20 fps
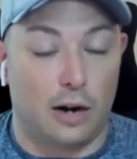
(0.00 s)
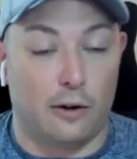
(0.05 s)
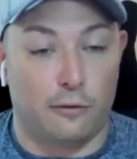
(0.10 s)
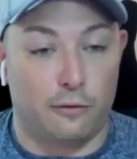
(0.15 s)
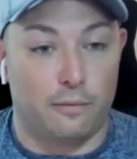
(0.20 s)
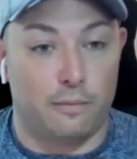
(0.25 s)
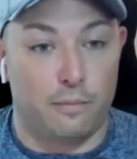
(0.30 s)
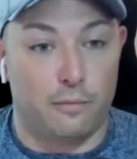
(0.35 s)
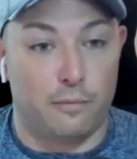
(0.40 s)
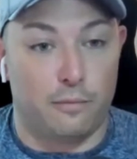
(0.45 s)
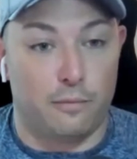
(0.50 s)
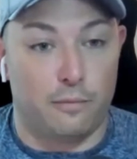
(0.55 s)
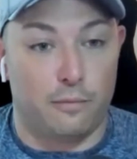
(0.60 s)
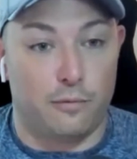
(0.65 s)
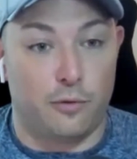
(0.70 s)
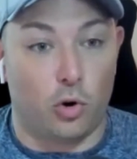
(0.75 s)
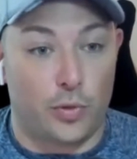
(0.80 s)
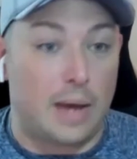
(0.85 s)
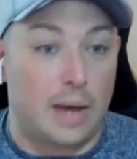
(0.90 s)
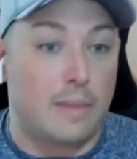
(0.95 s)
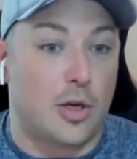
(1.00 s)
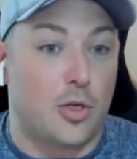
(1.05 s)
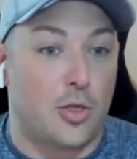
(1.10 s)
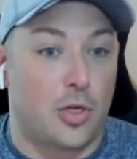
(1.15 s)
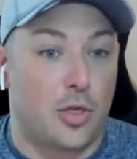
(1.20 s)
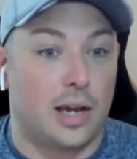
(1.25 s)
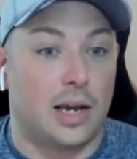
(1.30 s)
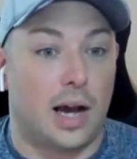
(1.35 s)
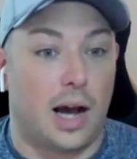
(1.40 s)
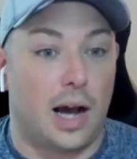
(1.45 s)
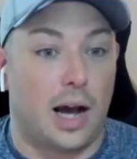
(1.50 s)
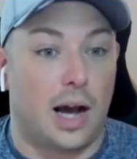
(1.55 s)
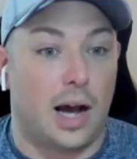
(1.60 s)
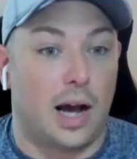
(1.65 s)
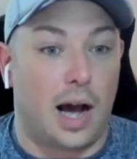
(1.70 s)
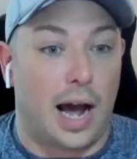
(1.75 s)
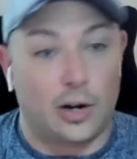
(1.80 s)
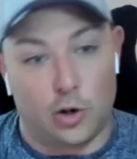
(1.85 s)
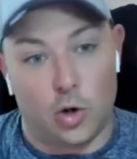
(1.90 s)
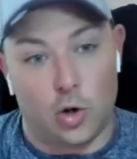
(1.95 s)
Therefore, they may think
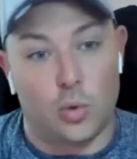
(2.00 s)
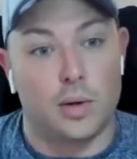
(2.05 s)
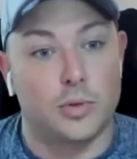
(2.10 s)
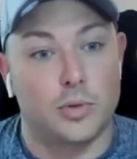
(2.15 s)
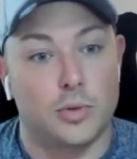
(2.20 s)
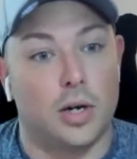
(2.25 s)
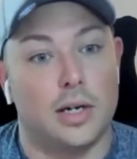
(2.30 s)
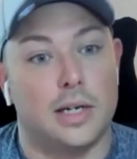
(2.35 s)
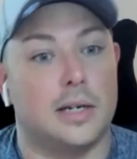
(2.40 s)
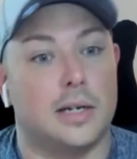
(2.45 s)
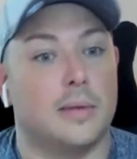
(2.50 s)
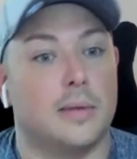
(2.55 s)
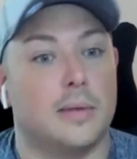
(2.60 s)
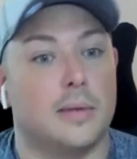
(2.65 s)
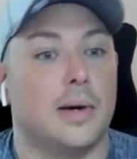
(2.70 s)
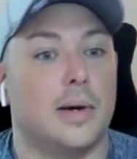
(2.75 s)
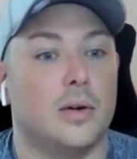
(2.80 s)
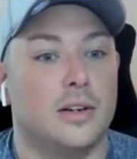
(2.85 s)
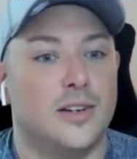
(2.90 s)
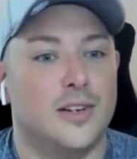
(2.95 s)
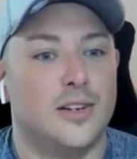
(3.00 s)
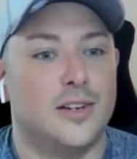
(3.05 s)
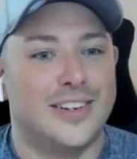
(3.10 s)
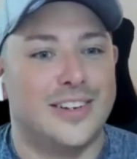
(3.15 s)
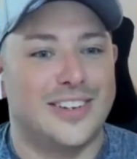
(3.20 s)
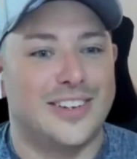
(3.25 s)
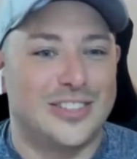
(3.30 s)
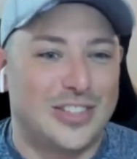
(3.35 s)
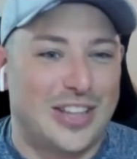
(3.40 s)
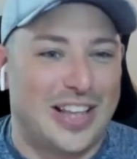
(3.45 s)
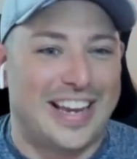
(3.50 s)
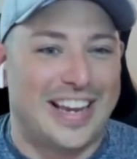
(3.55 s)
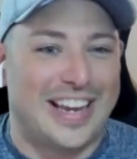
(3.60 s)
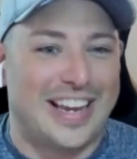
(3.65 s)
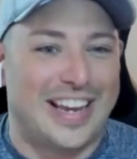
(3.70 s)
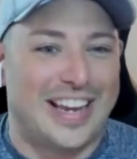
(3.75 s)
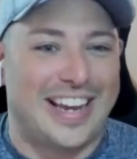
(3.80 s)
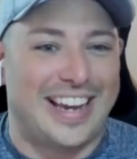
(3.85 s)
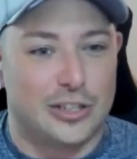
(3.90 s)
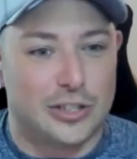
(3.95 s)
I don't know what I'm talking about because they
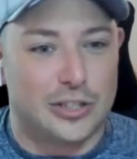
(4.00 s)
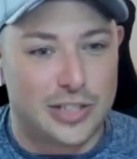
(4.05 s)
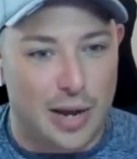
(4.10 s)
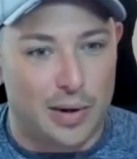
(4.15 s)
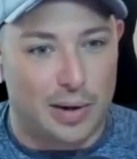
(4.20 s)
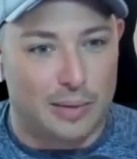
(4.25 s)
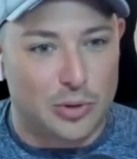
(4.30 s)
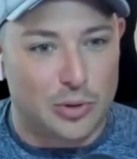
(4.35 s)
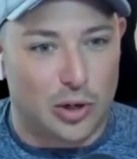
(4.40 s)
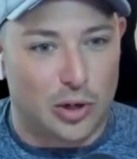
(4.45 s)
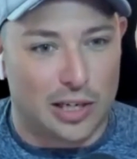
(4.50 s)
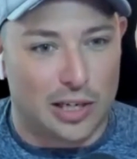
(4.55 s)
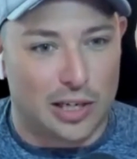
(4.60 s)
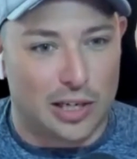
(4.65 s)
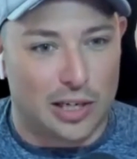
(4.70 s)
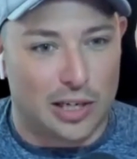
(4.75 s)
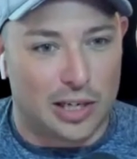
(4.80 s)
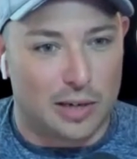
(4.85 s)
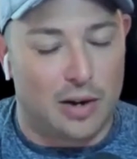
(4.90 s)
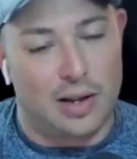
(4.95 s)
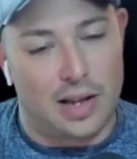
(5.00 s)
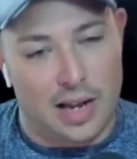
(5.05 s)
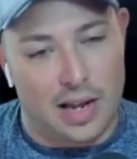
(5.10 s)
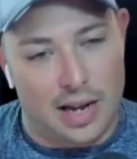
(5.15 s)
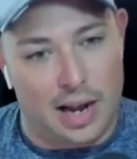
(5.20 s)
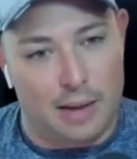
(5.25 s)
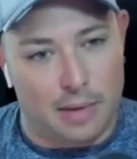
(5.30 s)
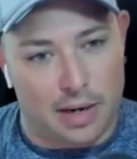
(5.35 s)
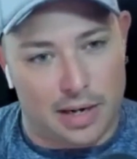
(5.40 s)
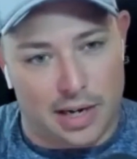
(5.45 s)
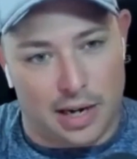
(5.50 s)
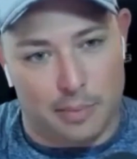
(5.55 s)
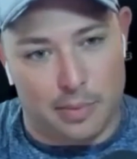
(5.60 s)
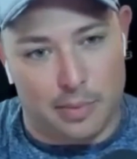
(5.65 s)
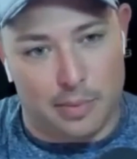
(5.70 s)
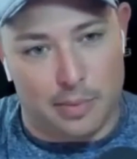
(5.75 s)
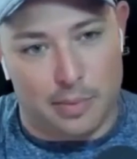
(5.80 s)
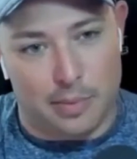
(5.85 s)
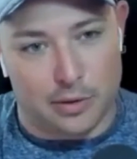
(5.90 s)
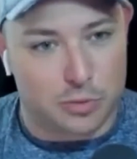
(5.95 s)
can't understand what I'm talking about, and I might
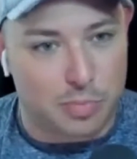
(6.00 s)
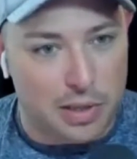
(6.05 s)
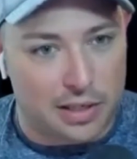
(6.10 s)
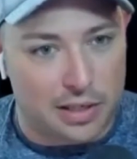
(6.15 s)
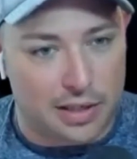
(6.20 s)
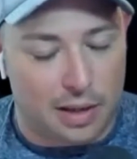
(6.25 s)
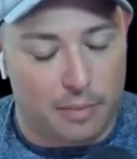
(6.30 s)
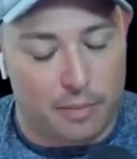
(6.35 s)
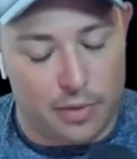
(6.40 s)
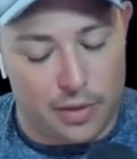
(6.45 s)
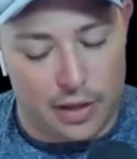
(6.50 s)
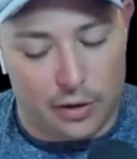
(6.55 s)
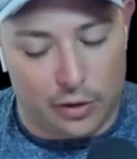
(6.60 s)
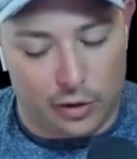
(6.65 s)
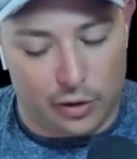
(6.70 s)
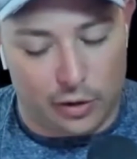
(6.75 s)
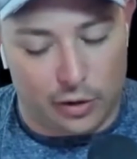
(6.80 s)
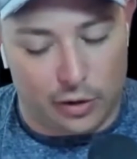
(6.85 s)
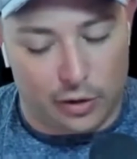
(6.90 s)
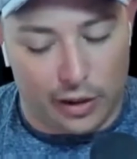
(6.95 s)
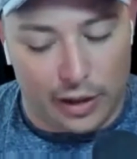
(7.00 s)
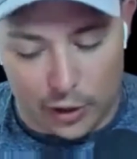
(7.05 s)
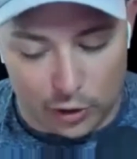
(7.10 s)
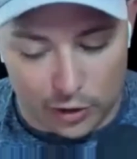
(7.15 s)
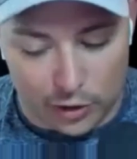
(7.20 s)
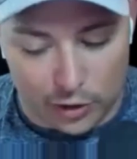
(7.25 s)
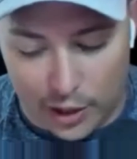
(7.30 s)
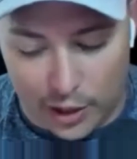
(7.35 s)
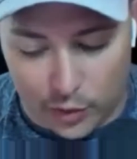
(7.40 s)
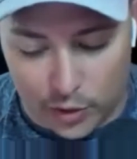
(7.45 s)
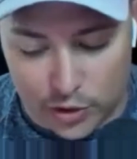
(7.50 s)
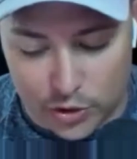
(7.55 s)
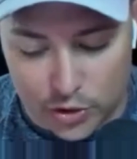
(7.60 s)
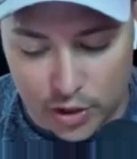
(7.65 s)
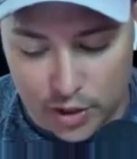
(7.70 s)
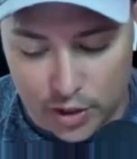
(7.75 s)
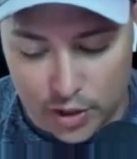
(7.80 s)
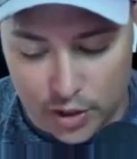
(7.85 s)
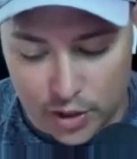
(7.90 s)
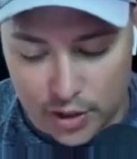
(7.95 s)
not be able to speak to them in their language.